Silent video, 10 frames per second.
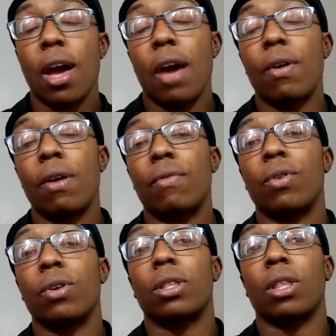Have you
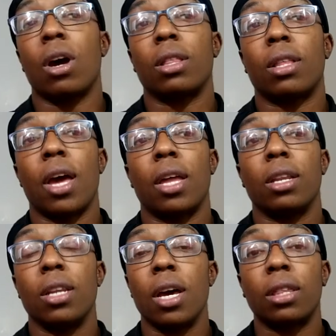ever thought
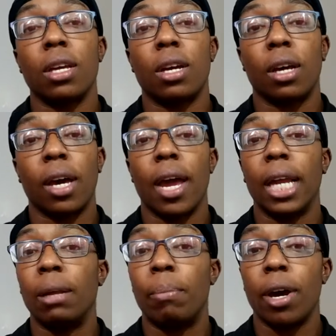that nothing could get
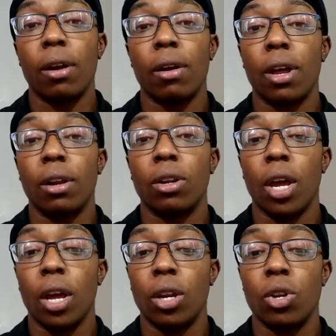any better and
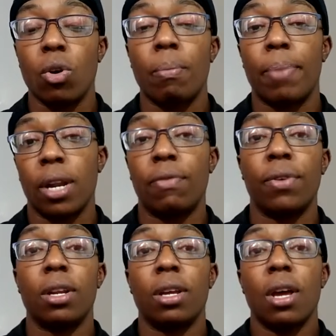in your
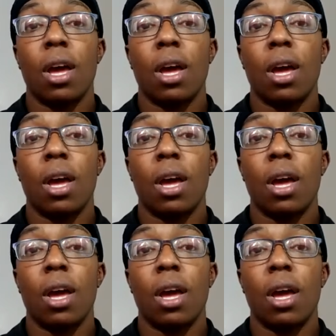benefit?